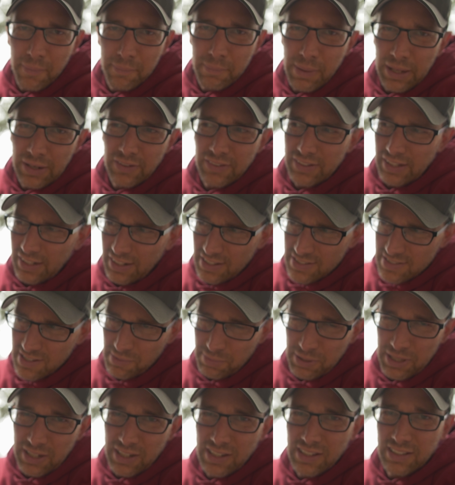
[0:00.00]
metal that
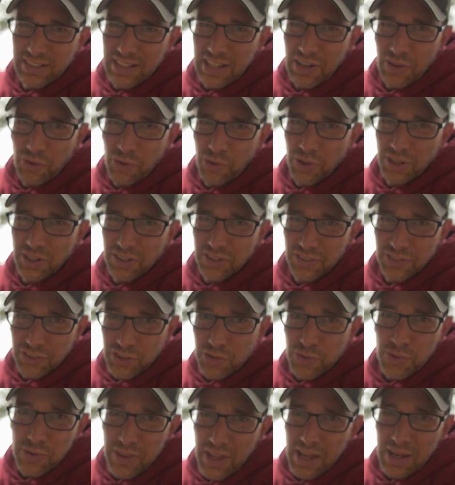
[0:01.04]
ends up getting in that oil
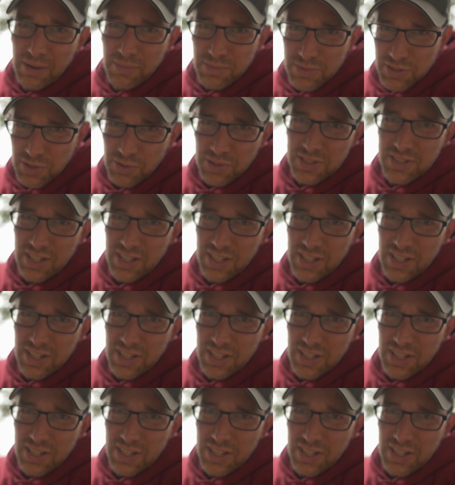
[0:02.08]
to them,